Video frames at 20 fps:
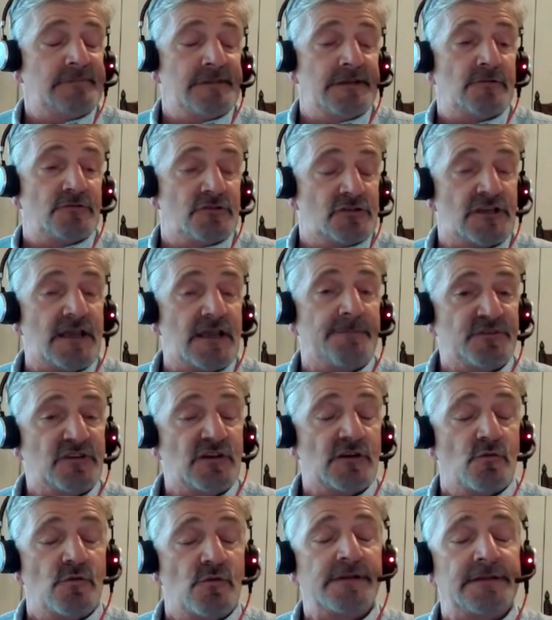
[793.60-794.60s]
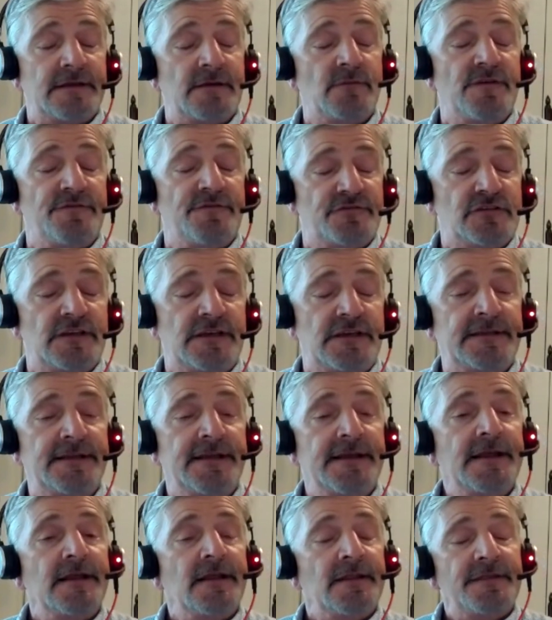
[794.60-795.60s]
subsequently we've seen
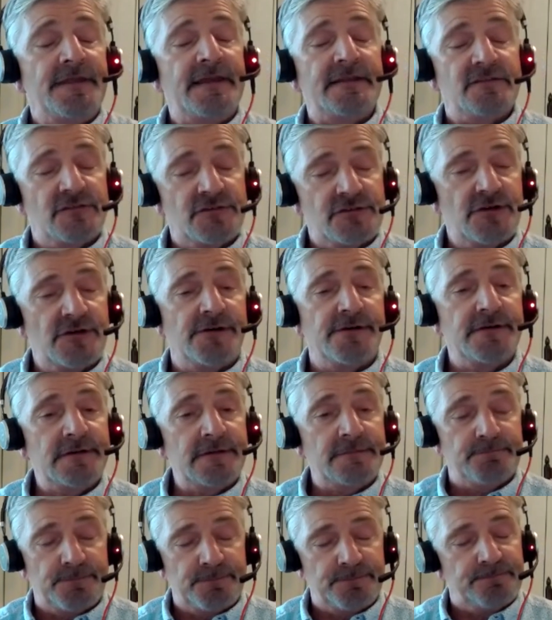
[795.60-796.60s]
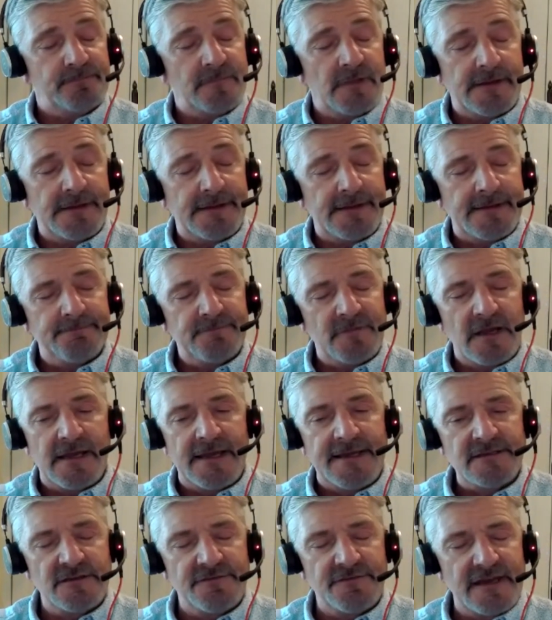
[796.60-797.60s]
that certain
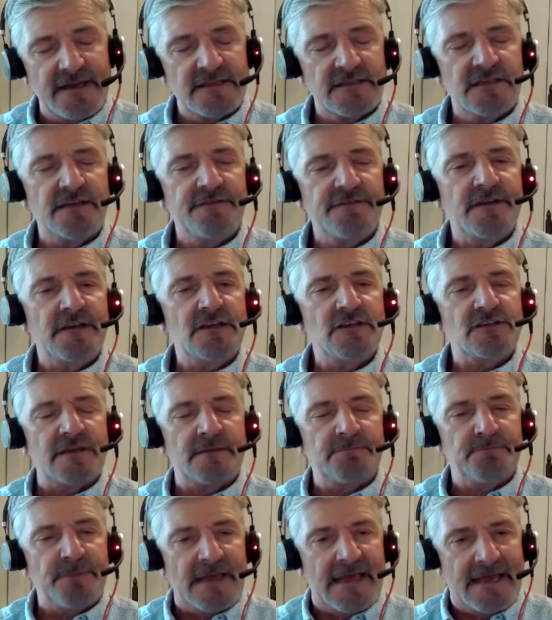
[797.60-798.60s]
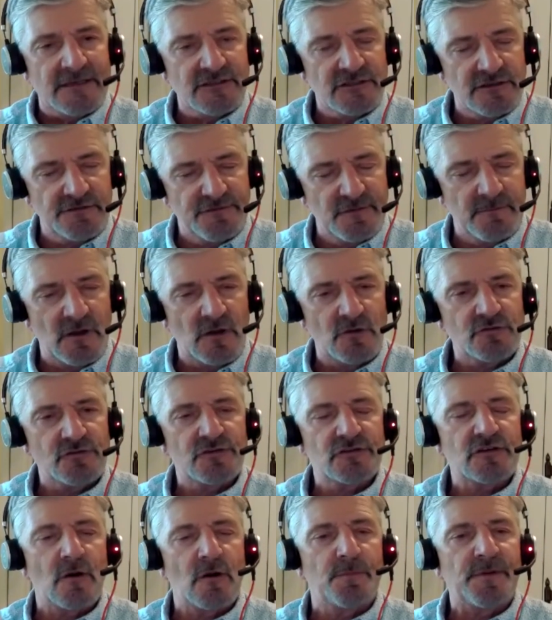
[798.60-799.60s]
kinds of activities and positive
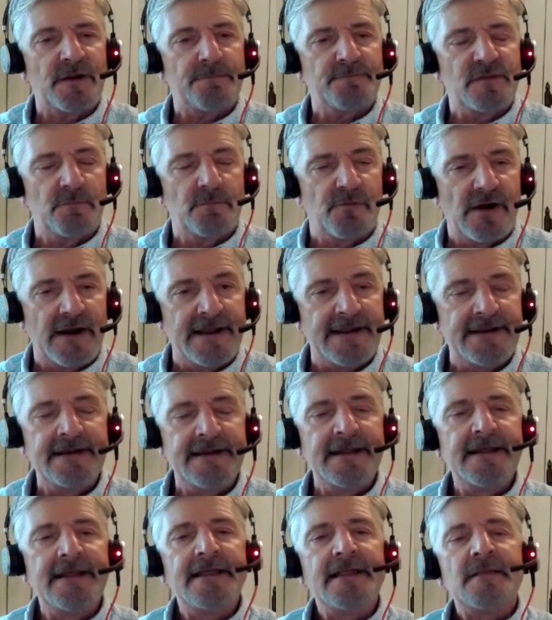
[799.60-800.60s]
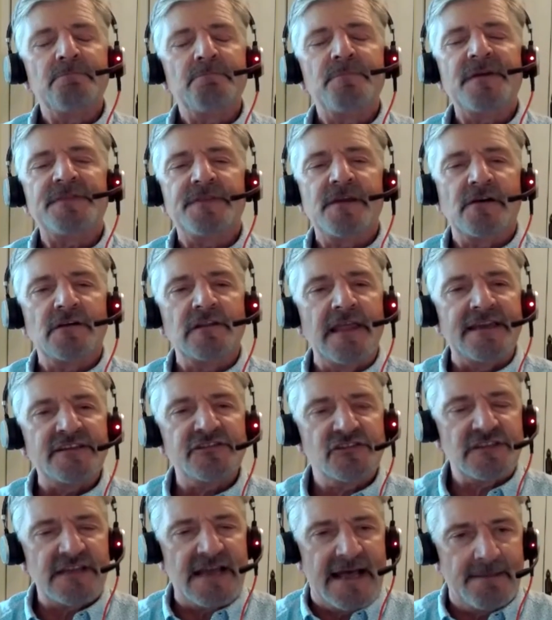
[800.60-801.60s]
emotions open up the brain, but they're
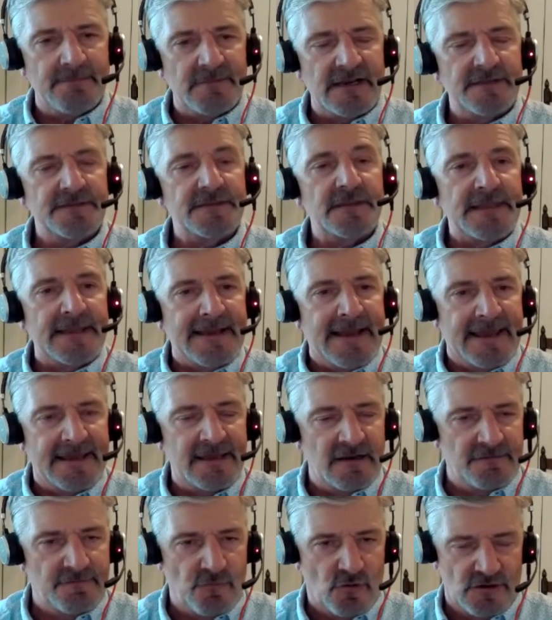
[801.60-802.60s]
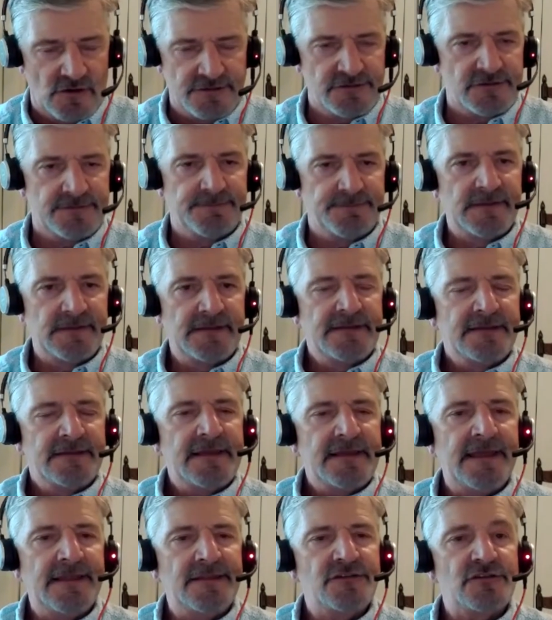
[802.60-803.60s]
less dominant than the negative ones.
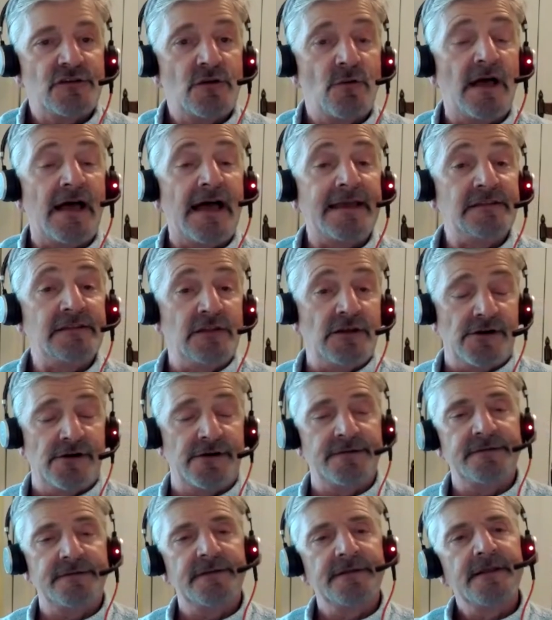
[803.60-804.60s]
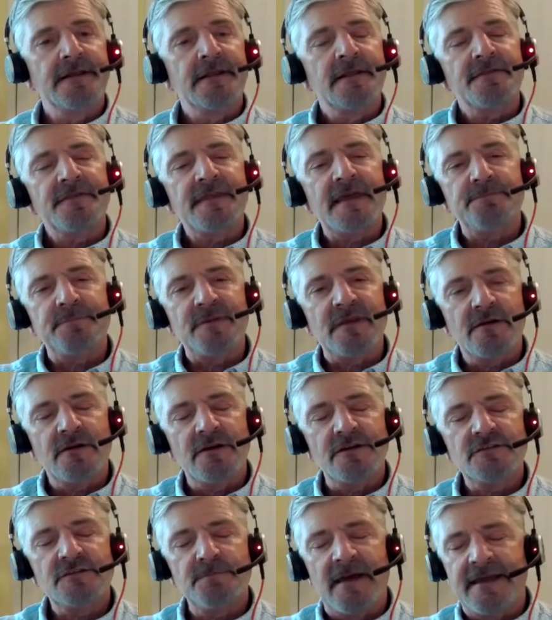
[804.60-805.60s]
And so I learned that
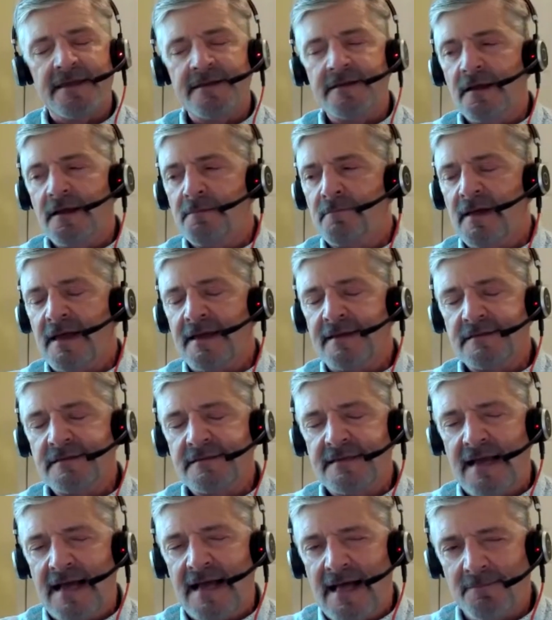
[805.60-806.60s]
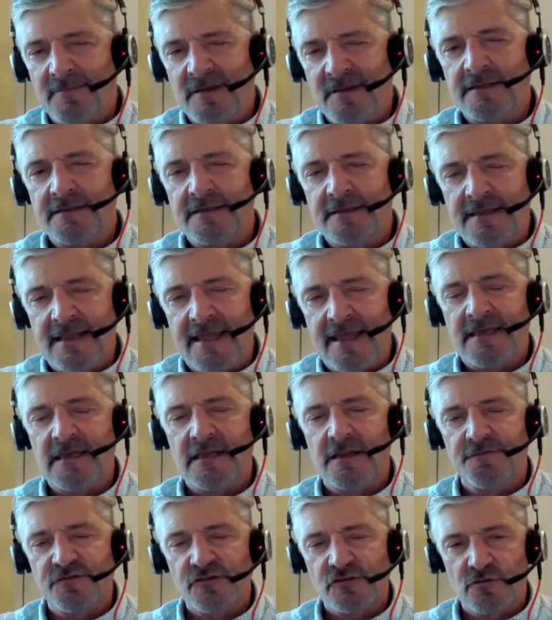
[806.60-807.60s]
because my dominant
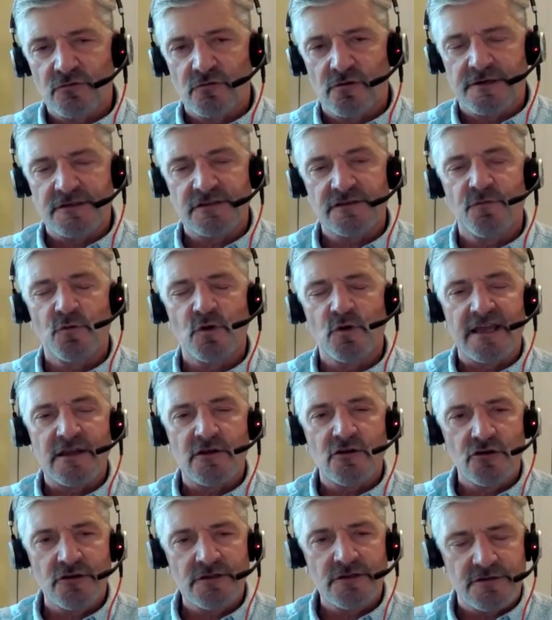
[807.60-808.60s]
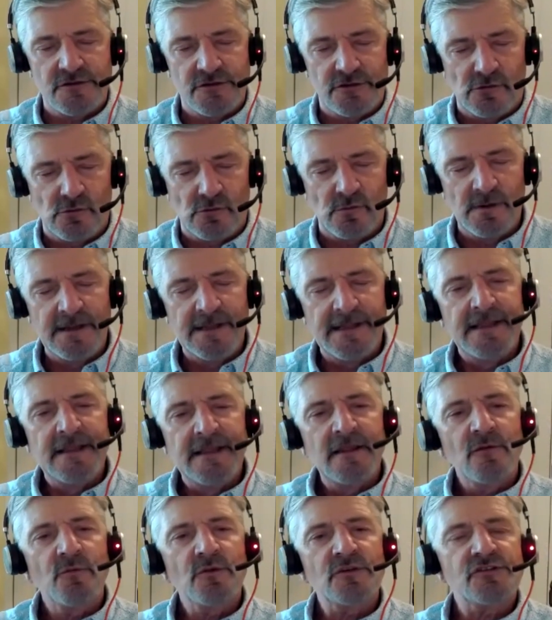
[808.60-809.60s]
negative stories of what I couldn't do
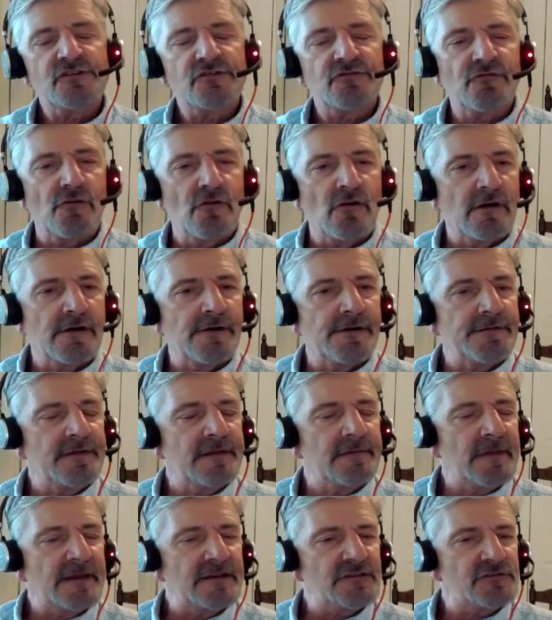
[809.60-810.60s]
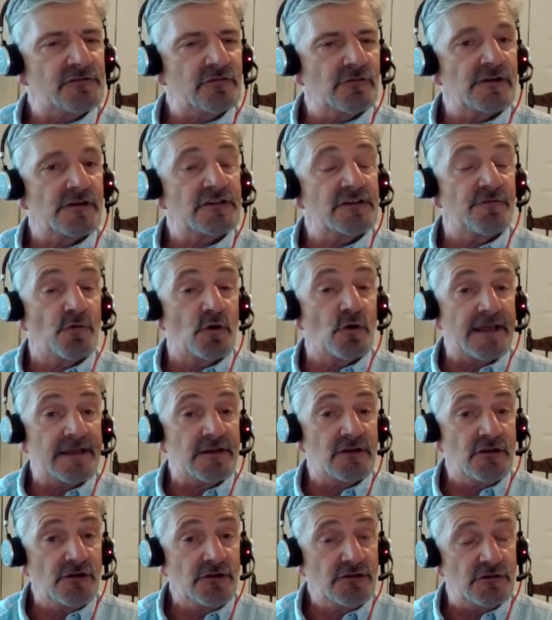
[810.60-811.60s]
was stronger than my stories of what I
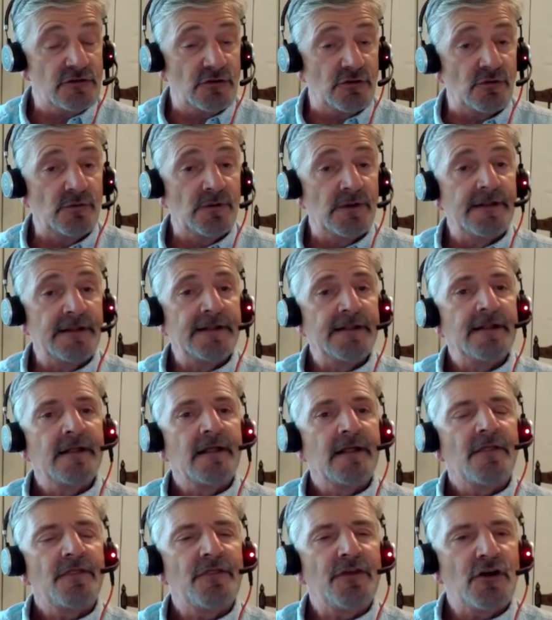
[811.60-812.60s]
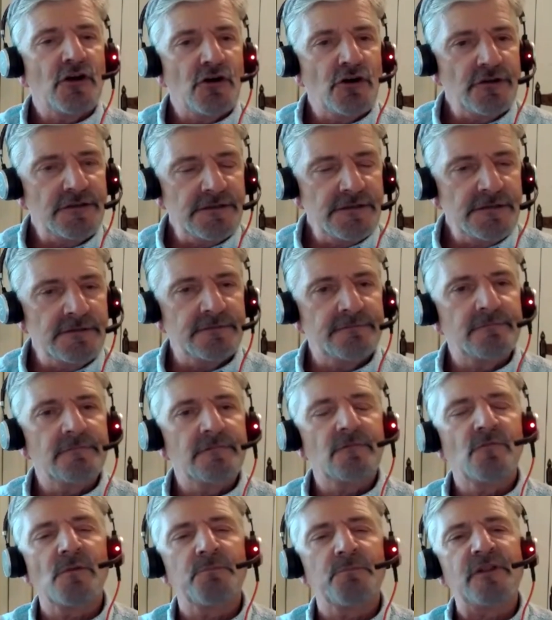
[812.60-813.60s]
could do, the couldn't
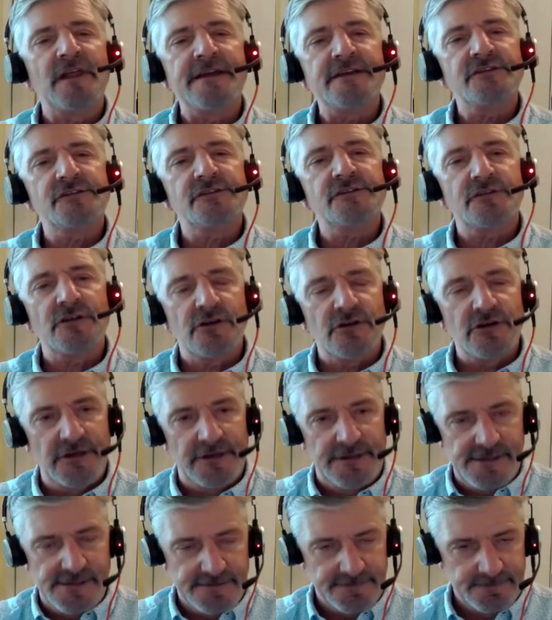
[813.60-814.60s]
replaced the could.